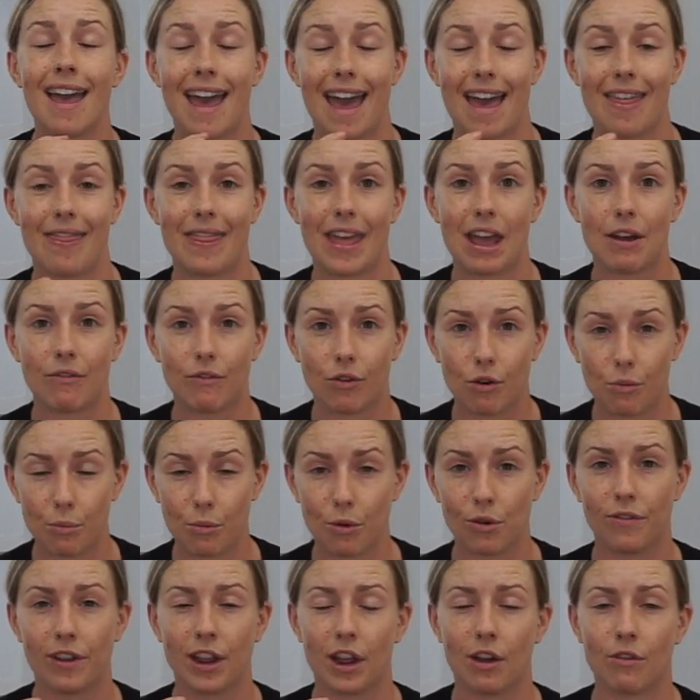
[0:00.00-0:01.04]
and therefore
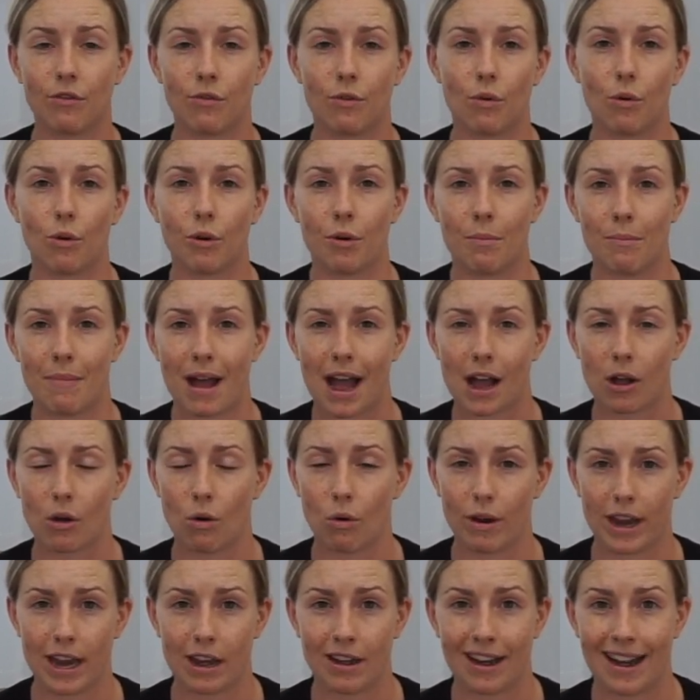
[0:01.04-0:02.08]
moving it forward and back
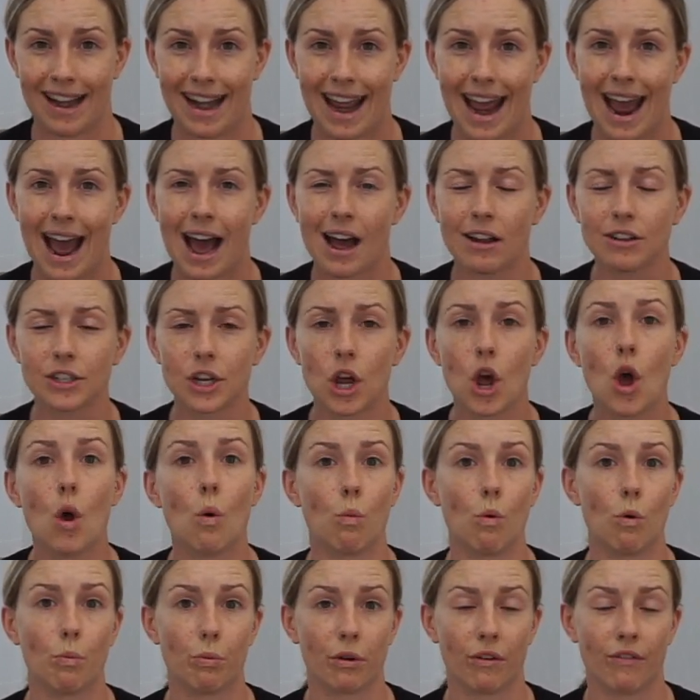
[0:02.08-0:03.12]
or in and out
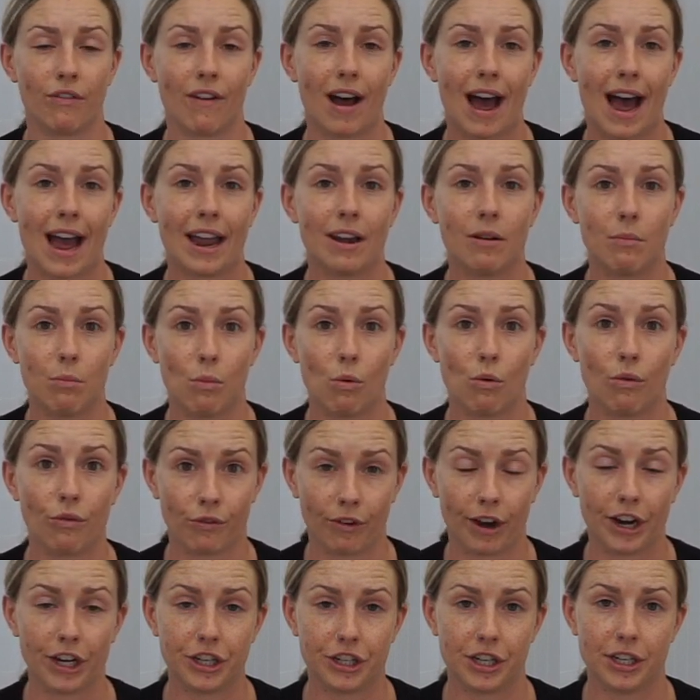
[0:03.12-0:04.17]
will provide more
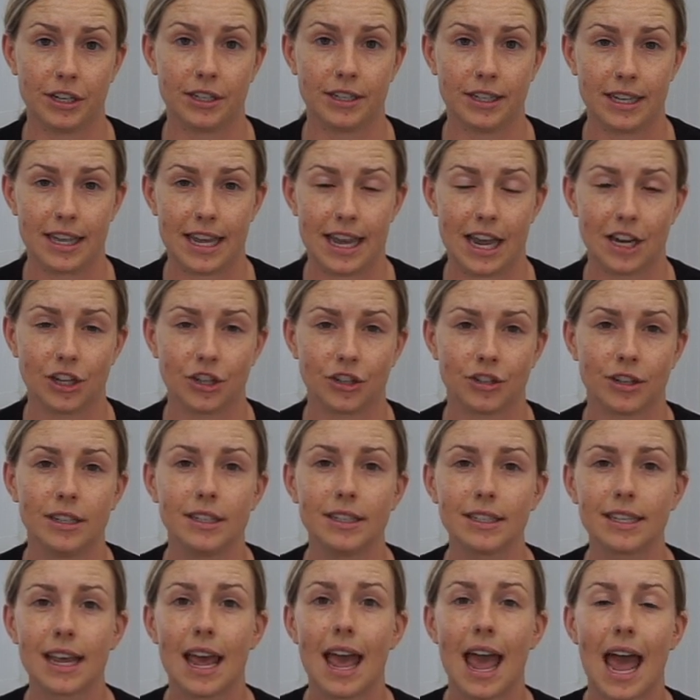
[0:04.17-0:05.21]
friction to the
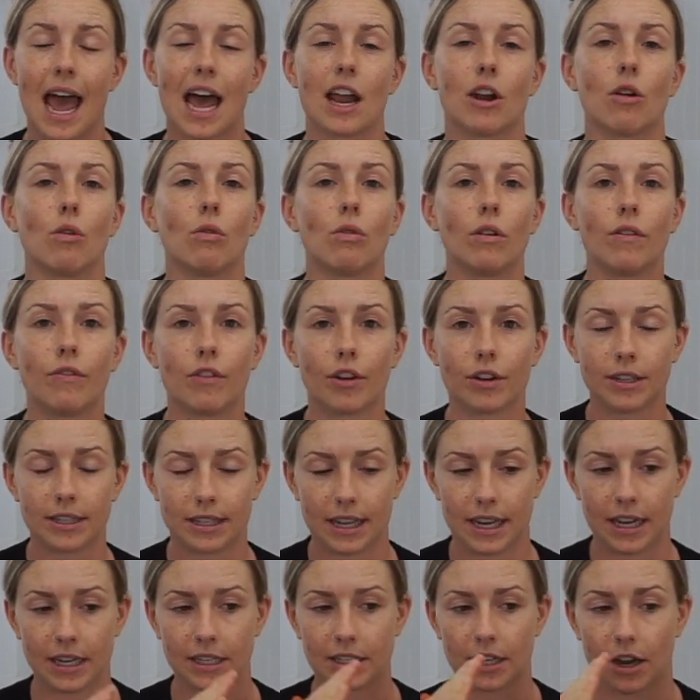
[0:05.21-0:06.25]
entrance. And all of those
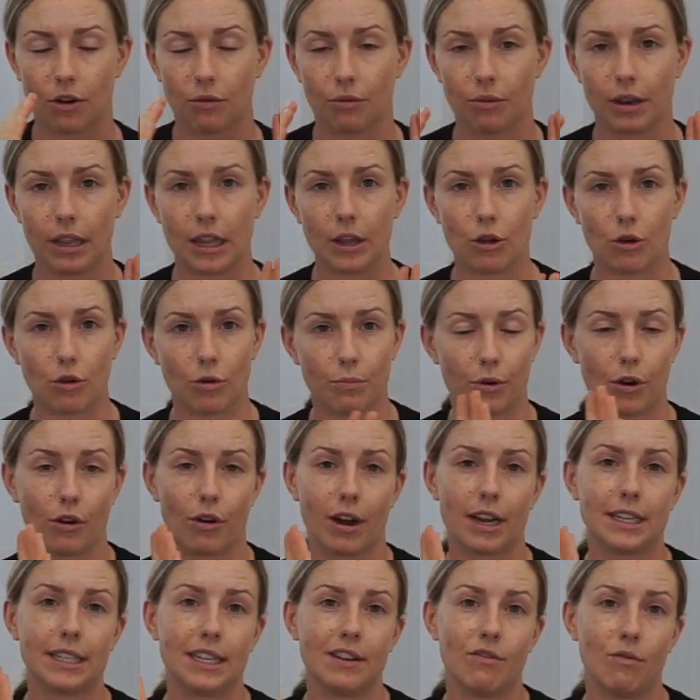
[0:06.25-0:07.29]
things are really good
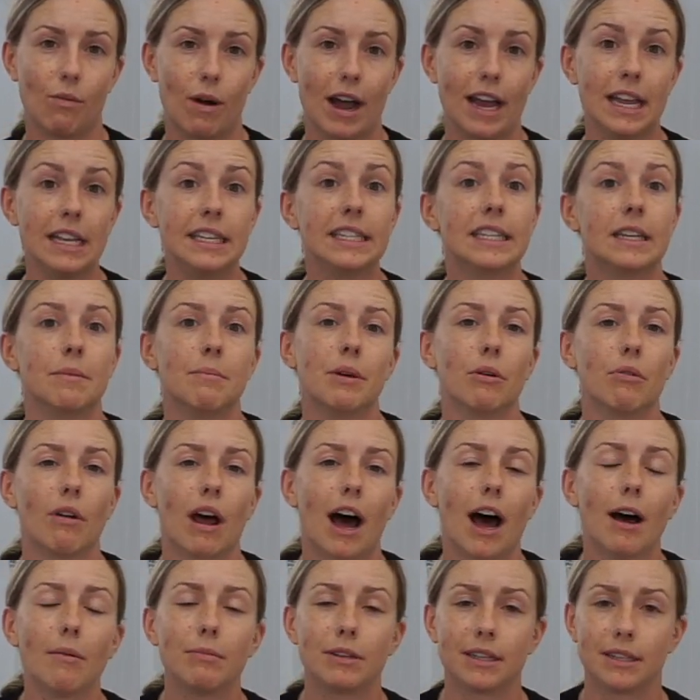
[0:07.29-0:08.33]
progressive ways to build
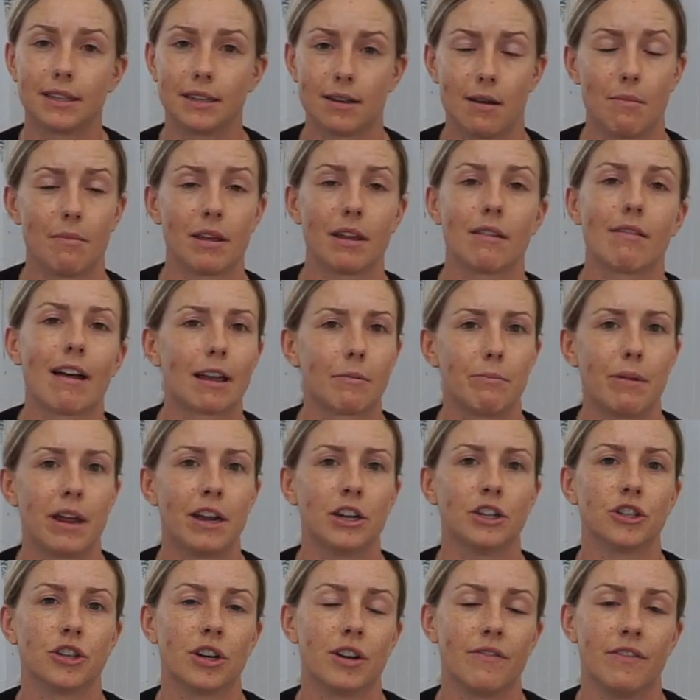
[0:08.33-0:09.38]
up to something like
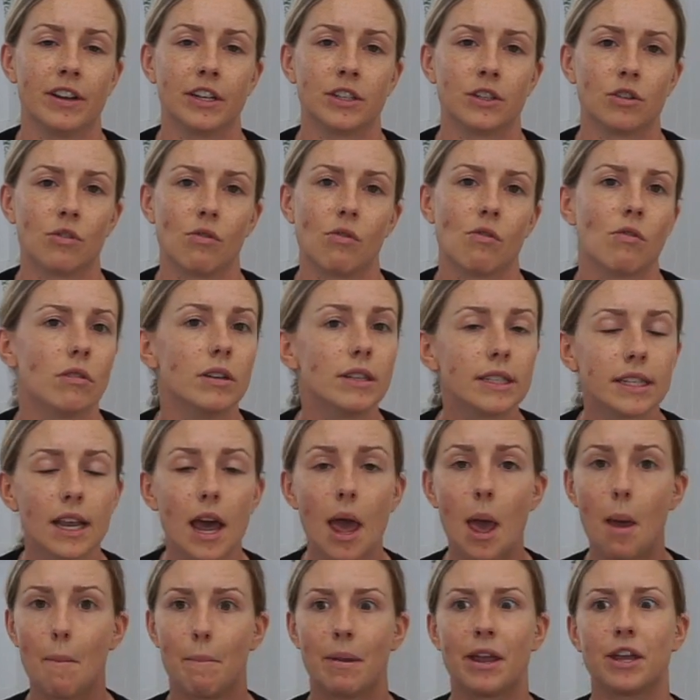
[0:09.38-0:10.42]
penetrative intercourse,
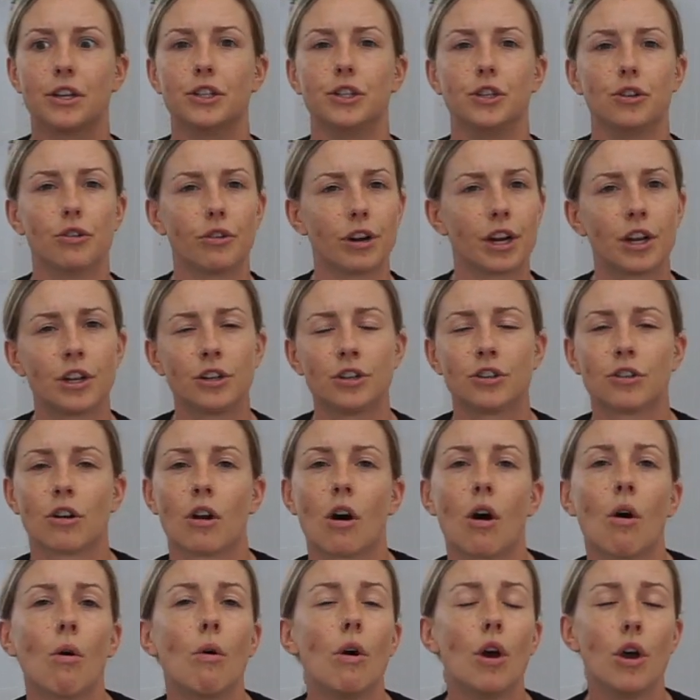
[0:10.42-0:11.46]
because you're in
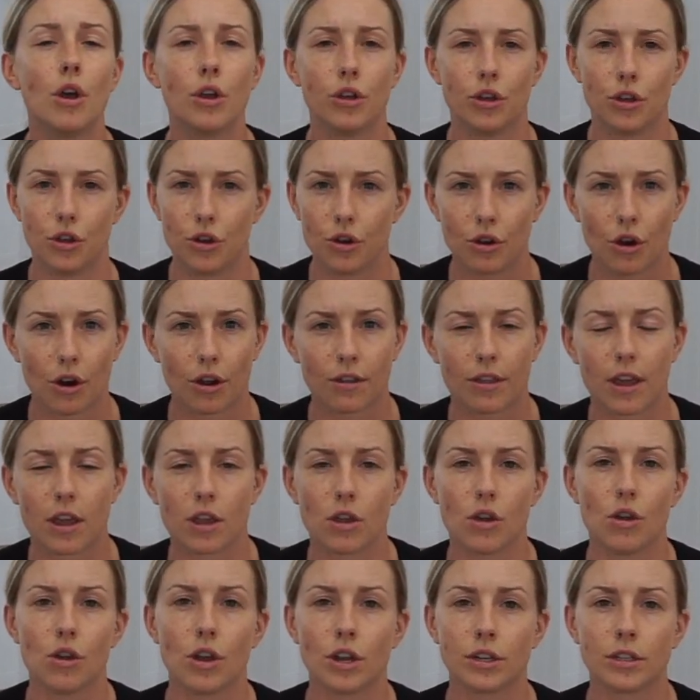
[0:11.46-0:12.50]
control, you know that
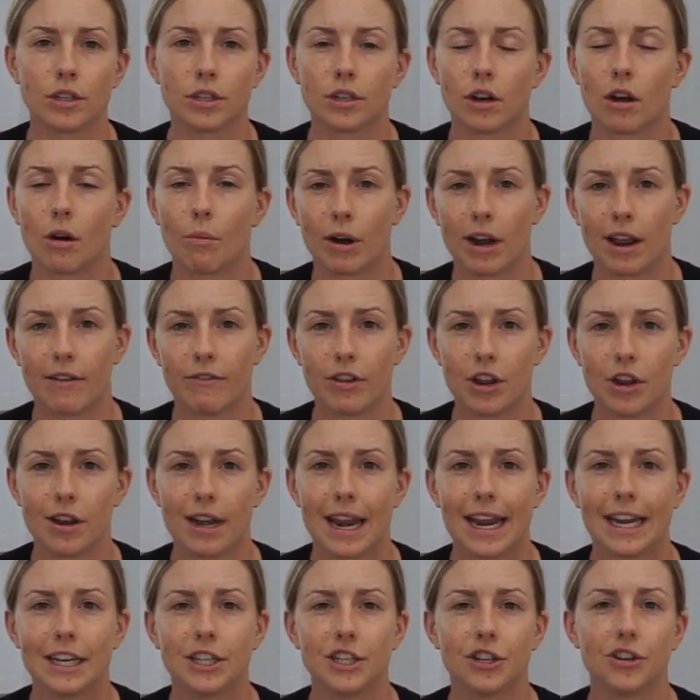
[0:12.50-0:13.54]
you can stop whenever you
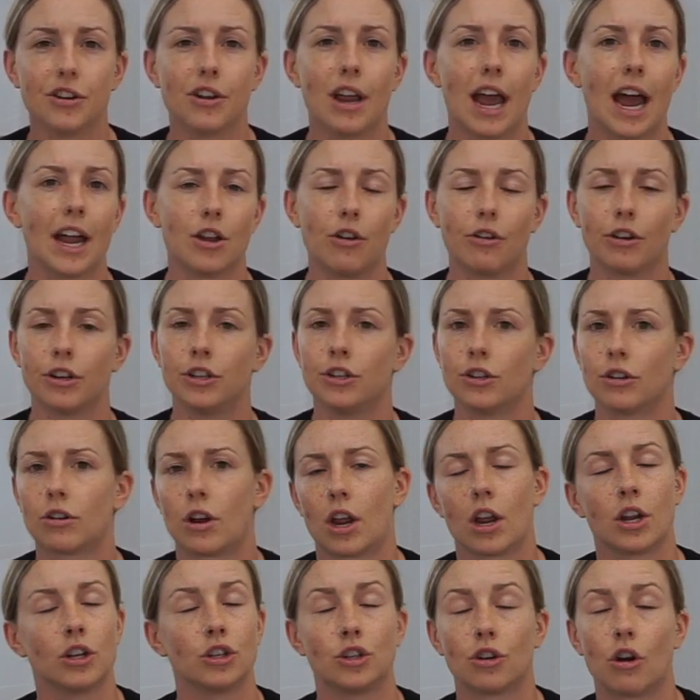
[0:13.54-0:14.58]
need to, and you're in
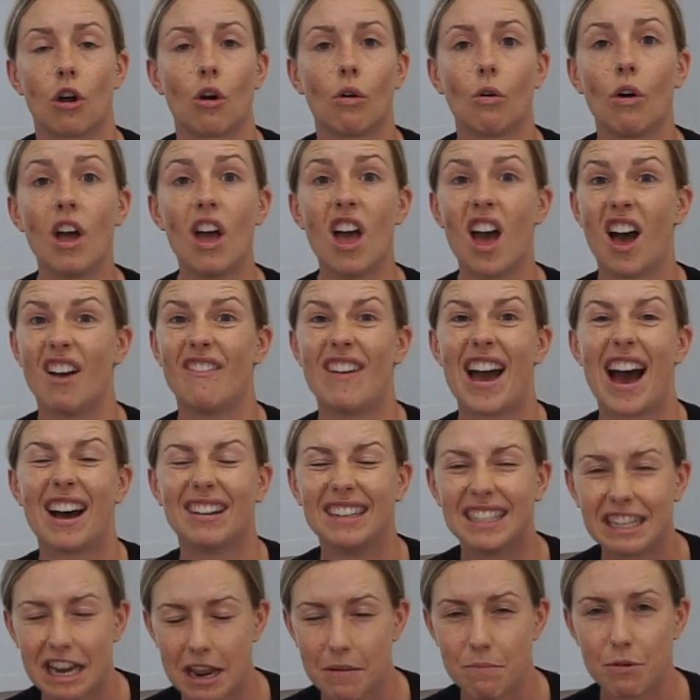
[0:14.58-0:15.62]
control of how
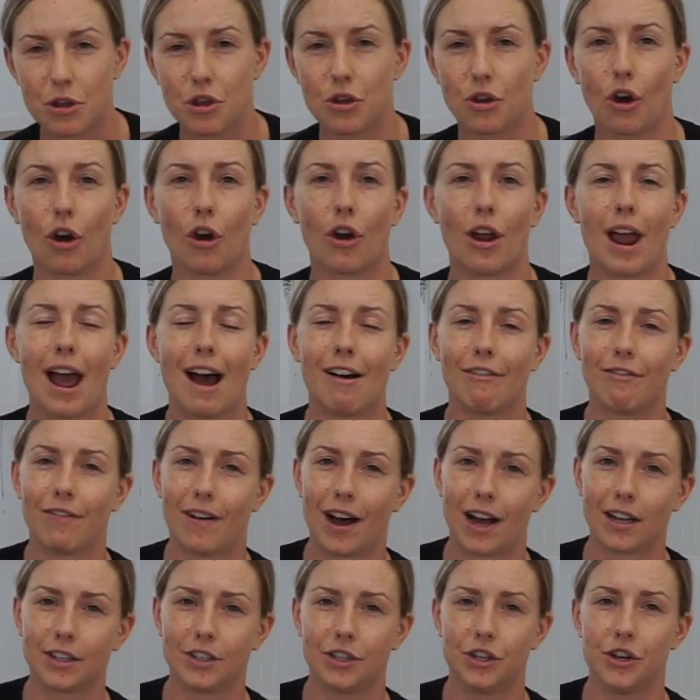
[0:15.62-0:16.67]
deep you go, how
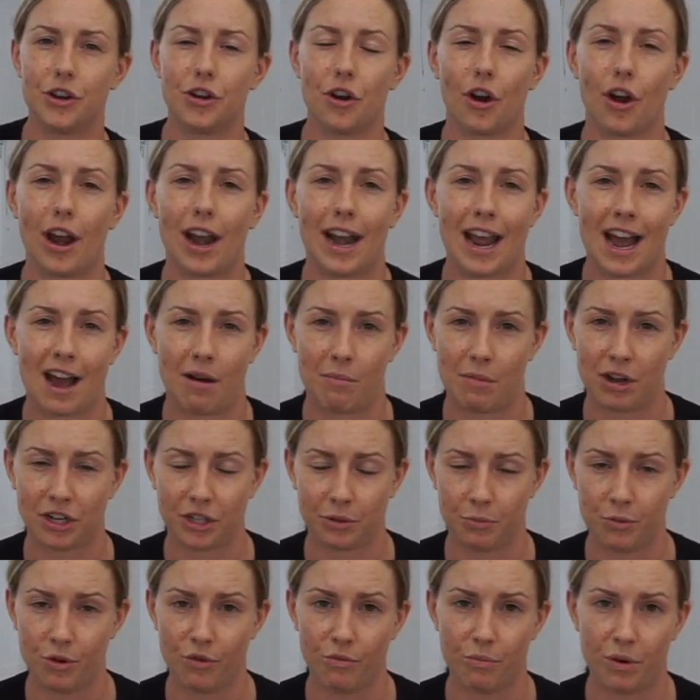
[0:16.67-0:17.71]
fast you go, and how much
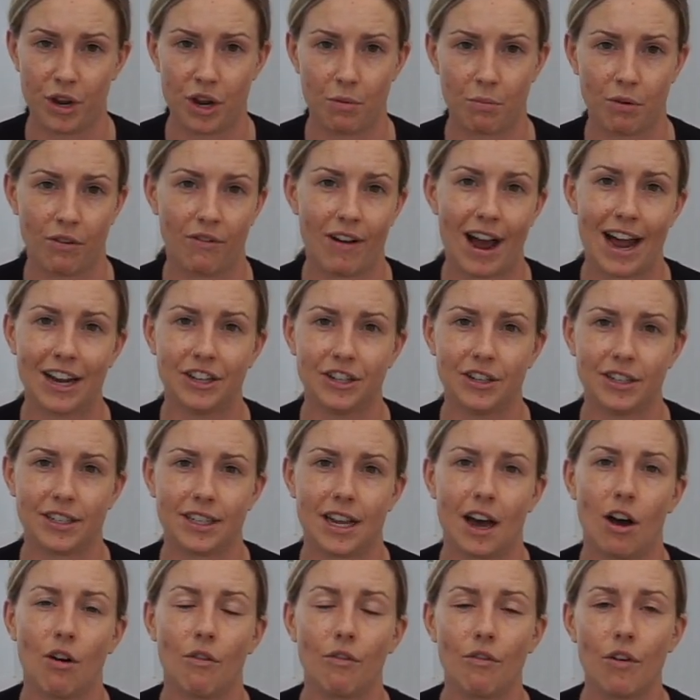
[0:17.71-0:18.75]
movement you provide
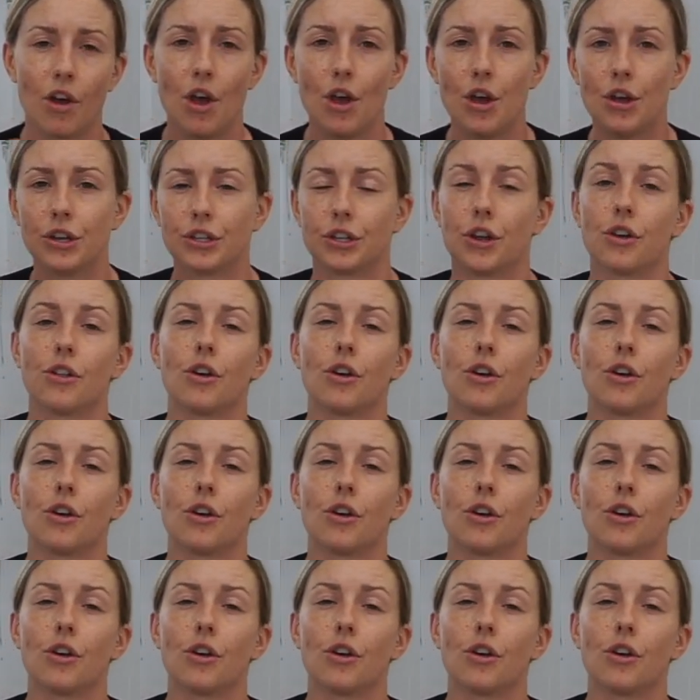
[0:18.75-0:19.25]
yourself. So